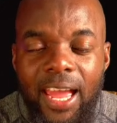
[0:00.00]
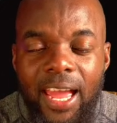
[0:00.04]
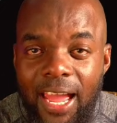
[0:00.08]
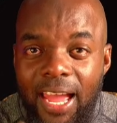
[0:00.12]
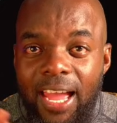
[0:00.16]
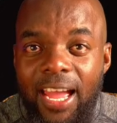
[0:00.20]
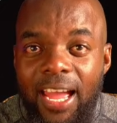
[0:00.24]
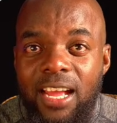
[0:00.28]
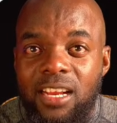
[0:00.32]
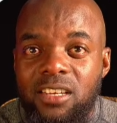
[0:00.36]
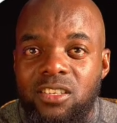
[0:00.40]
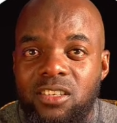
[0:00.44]

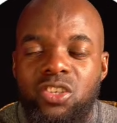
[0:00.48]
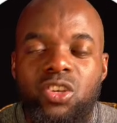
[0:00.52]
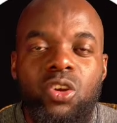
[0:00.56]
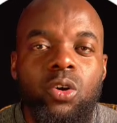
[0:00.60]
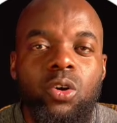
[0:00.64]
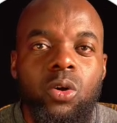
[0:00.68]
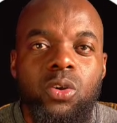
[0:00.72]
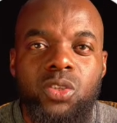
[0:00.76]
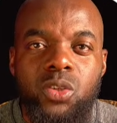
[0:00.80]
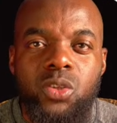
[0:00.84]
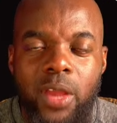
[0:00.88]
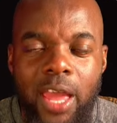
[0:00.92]
and you
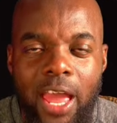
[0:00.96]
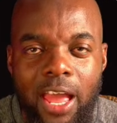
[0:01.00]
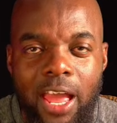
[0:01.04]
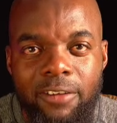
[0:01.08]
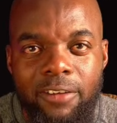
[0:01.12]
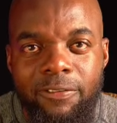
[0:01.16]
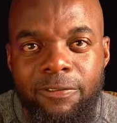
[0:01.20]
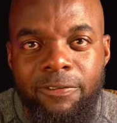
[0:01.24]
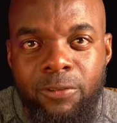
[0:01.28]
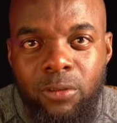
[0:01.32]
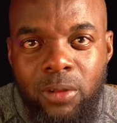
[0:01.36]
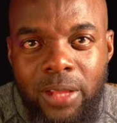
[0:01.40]
also
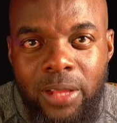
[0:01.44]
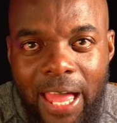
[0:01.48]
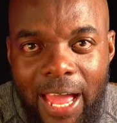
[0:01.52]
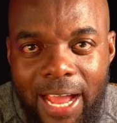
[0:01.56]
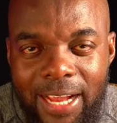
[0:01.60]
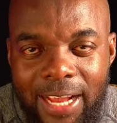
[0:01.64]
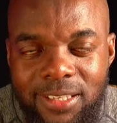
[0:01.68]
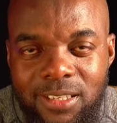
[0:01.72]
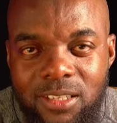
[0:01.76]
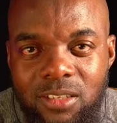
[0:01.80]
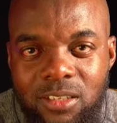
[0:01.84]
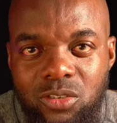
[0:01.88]
have full
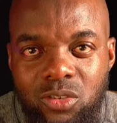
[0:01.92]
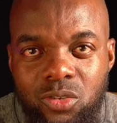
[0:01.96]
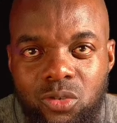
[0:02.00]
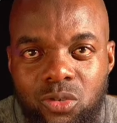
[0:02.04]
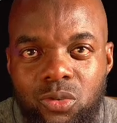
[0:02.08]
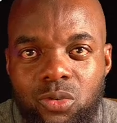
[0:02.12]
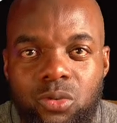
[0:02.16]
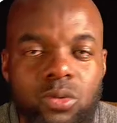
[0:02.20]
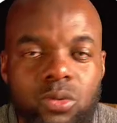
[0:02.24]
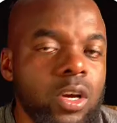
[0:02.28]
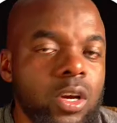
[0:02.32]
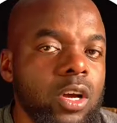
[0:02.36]
access
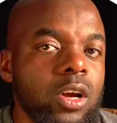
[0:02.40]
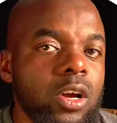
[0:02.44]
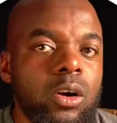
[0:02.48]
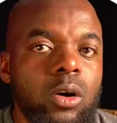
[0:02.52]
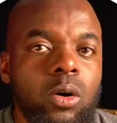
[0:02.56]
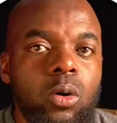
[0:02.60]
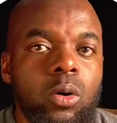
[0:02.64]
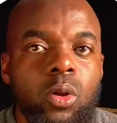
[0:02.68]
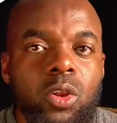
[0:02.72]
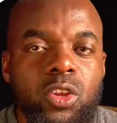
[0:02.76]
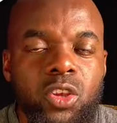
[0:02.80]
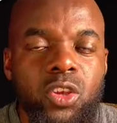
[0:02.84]
to
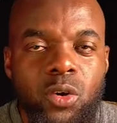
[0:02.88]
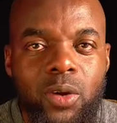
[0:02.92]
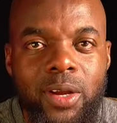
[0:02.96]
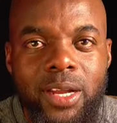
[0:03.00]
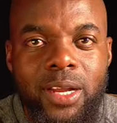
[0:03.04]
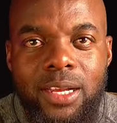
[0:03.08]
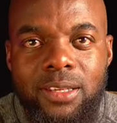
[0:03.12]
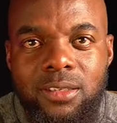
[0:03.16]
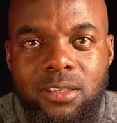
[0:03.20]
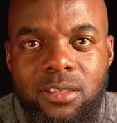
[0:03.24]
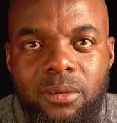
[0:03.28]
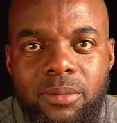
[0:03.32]
all your
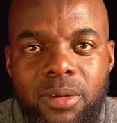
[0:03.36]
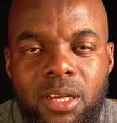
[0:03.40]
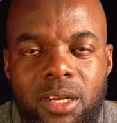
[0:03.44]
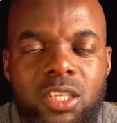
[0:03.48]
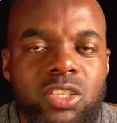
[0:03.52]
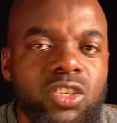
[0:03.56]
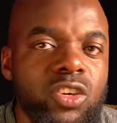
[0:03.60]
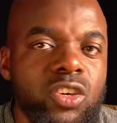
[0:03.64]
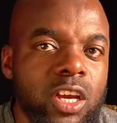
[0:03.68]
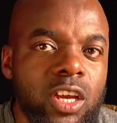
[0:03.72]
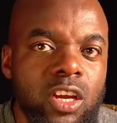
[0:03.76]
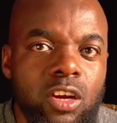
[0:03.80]

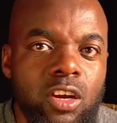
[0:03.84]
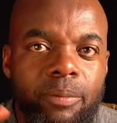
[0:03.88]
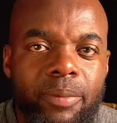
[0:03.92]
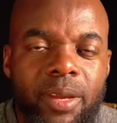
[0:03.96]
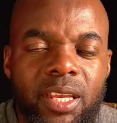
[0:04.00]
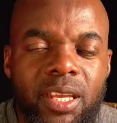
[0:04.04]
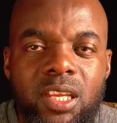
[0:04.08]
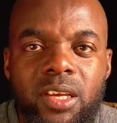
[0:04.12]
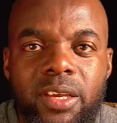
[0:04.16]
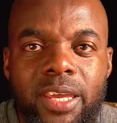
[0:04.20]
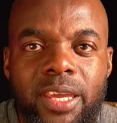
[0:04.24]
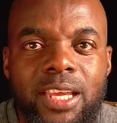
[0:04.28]
customers, you can
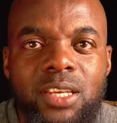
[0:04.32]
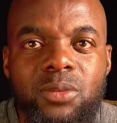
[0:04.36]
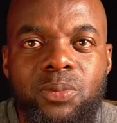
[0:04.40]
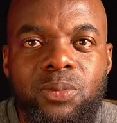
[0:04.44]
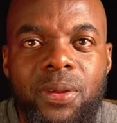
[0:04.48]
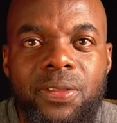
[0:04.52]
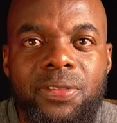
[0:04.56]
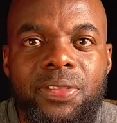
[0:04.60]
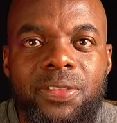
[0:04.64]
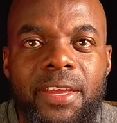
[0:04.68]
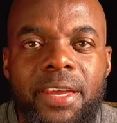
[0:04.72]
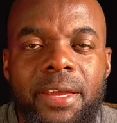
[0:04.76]
communicate
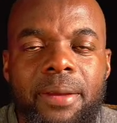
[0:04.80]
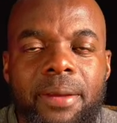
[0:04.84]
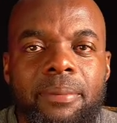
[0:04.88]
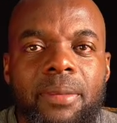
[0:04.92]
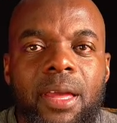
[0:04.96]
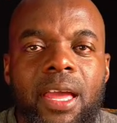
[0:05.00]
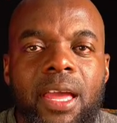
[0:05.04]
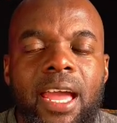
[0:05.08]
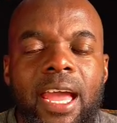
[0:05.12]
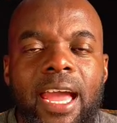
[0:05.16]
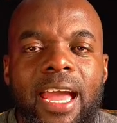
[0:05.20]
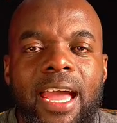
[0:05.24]
with them,
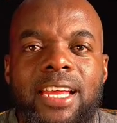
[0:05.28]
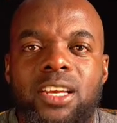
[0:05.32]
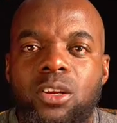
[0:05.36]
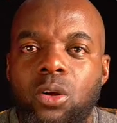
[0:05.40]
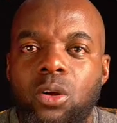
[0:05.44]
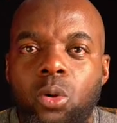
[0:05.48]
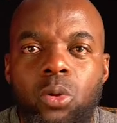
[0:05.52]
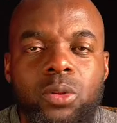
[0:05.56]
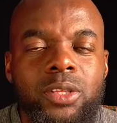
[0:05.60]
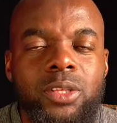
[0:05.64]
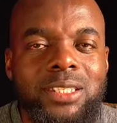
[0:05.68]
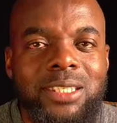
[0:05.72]
and
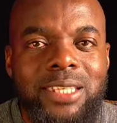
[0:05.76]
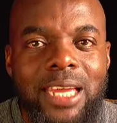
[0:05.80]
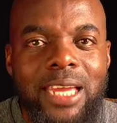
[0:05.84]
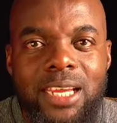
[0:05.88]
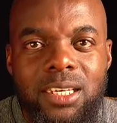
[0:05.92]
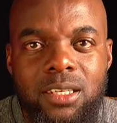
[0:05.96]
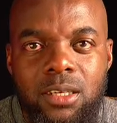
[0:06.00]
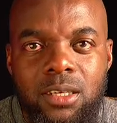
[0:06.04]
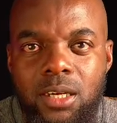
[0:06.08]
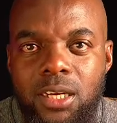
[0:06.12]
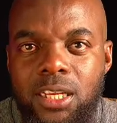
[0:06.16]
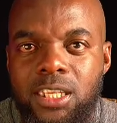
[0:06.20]
all the
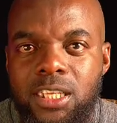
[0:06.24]
data